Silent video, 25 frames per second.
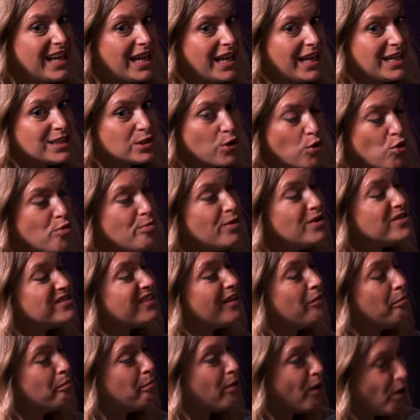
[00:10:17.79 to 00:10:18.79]
It's almost
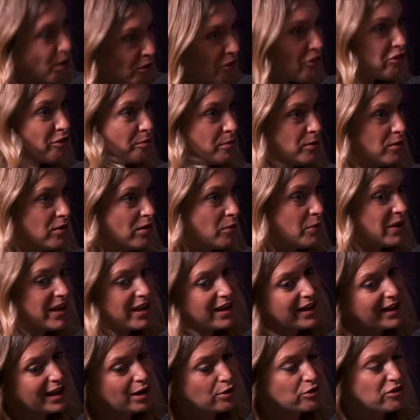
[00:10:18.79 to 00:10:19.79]
impossible, we're
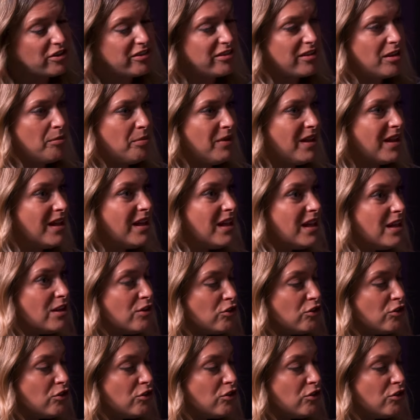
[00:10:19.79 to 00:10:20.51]
going to get onto this in a bit,